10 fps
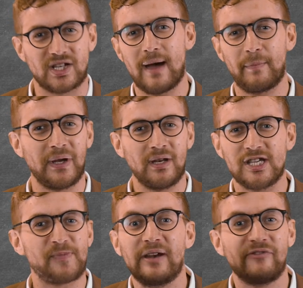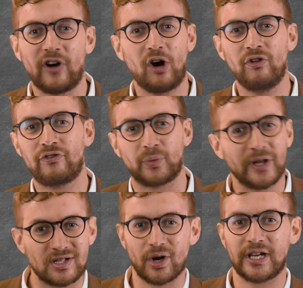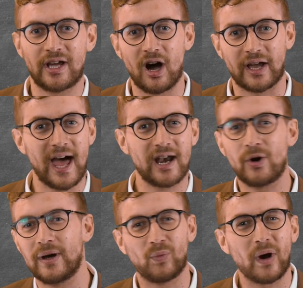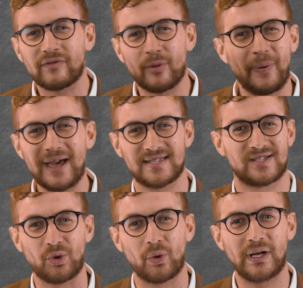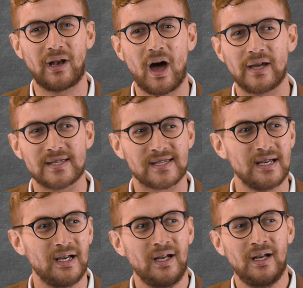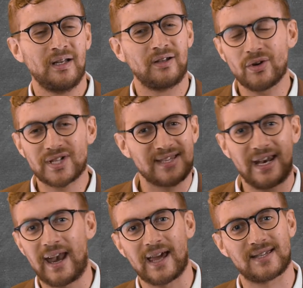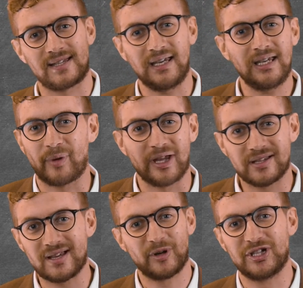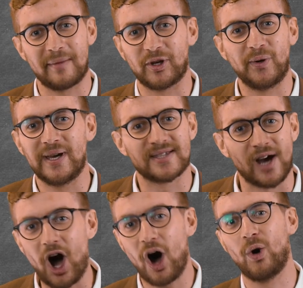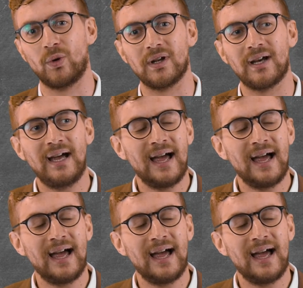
champion. He's been involved with Johnny Gargano in one of the best storylines, not just in NXT, but in the WWE as a whole.